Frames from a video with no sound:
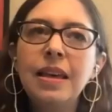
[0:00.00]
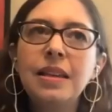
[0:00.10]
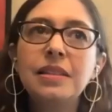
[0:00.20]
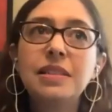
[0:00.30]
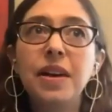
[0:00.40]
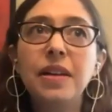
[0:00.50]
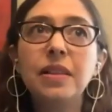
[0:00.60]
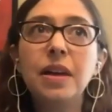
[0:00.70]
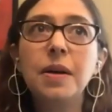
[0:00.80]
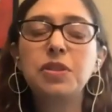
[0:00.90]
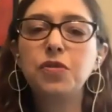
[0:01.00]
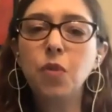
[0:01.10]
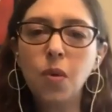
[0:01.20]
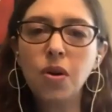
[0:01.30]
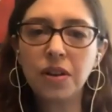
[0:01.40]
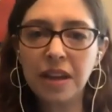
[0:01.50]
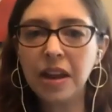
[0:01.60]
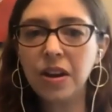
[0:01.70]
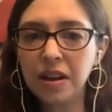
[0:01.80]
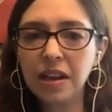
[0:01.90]
developed for
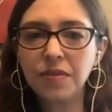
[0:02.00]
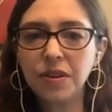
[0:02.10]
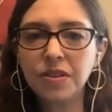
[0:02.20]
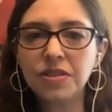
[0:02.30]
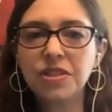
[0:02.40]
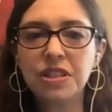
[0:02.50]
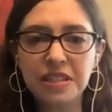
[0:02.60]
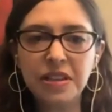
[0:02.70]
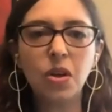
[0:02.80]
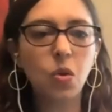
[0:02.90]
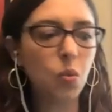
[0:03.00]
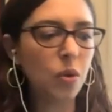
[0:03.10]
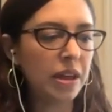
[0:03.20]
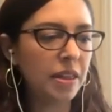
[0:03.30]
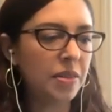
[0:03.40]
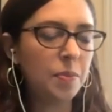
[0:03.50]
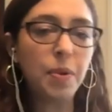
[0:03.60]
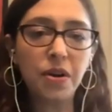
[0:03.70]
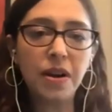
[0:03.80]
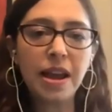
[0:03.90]
caregivers to deal with
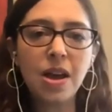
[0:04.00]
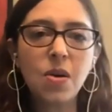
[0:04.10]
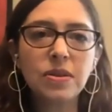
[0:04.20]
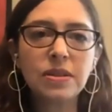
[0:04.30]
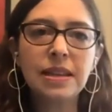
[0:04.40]
burnout.